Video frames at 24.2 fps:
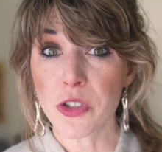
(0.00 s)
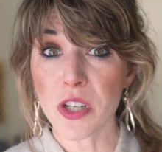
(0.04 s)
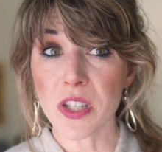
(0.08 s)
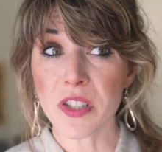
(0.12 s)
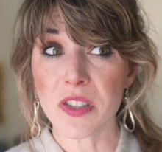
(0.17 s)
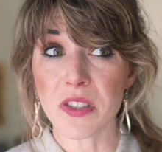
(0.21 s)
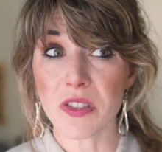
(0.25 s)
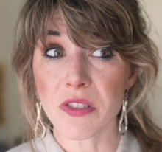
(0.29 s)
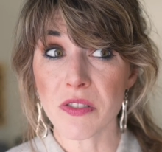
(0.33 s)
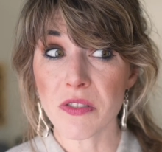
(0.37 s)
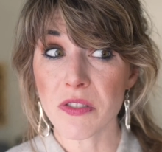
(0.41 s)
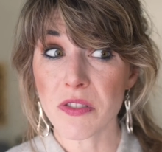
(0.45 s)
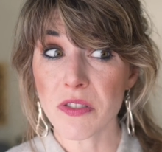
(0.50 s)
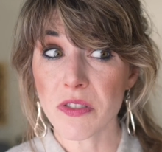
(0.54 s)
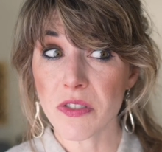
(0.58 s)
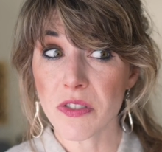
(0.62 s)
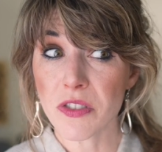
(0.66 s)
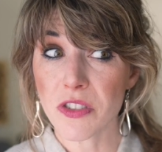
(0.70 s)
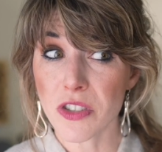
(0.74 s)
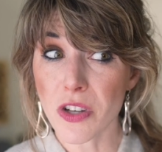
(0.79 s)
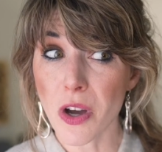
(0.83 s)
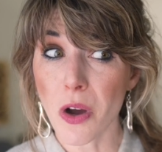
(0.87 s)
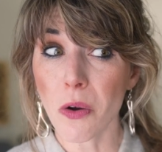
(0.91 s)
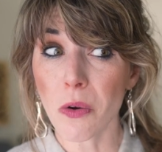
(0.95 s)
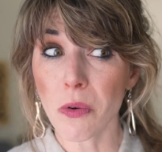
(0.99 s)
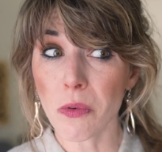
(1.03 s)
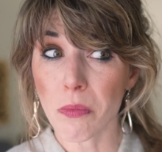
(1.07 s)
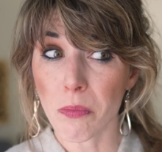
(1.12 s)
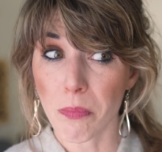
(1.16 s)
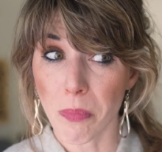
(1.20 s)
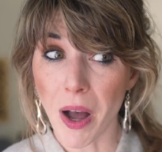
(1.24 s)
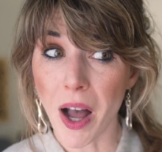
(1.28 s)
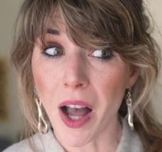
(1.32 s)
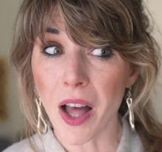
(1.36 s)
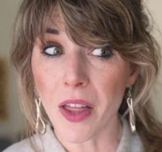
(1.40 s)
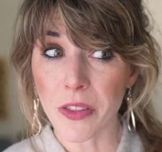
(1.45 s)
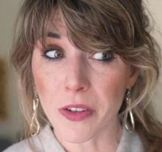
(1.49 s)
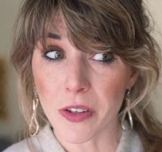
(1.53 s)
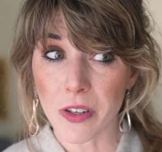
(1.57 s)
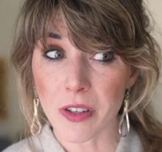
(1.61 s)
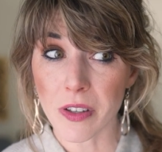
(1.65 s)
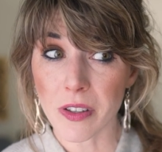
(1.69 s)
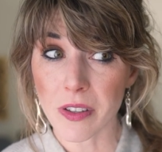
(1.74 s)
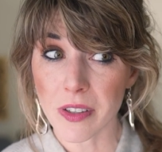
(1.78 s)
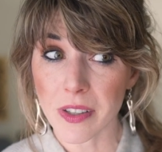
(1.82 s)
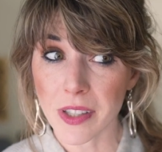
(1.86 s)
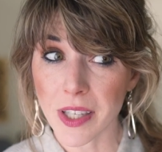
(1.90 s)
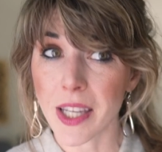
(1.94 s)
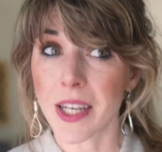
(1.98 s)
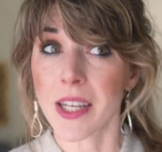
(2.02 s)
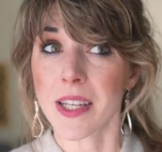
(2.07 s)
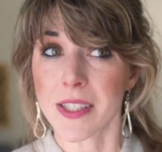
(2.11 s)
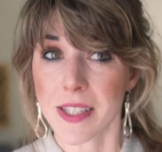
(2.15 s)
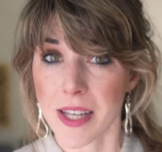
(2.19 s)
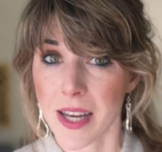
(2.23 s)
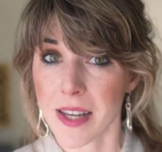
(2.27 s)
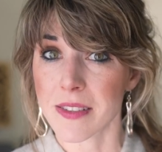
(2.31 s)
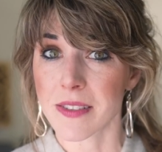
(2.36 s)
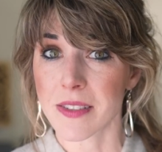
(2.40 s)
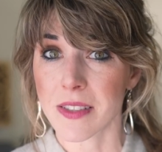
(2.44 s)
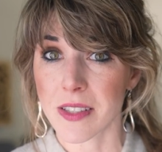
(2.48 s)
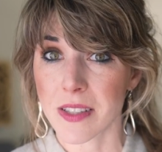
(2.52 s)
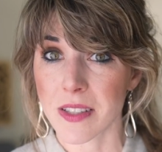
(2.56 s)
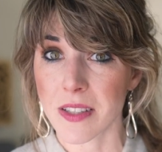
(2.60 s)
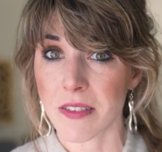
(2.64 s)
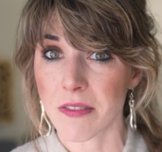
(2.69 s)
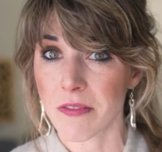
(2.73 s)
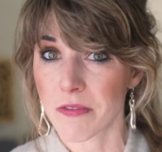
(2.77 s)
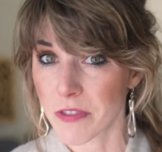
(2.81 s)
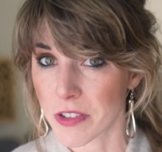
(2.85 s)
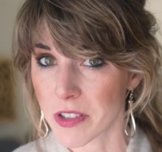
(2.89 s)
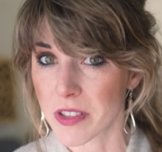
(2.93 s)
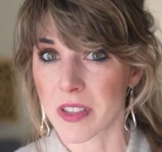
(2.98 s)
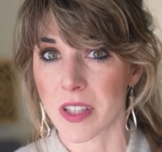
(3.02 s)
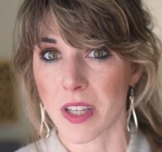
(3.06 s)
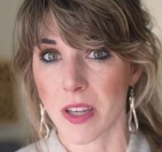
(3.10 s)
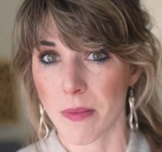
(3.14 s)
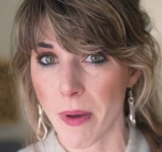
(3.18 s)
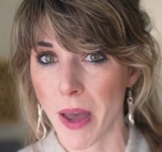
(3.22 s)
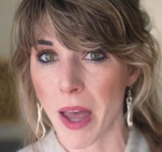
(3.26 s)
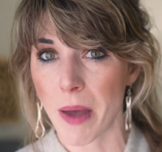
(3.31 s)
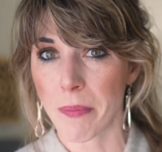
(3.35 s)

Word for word: just don't bother getting tested for sleep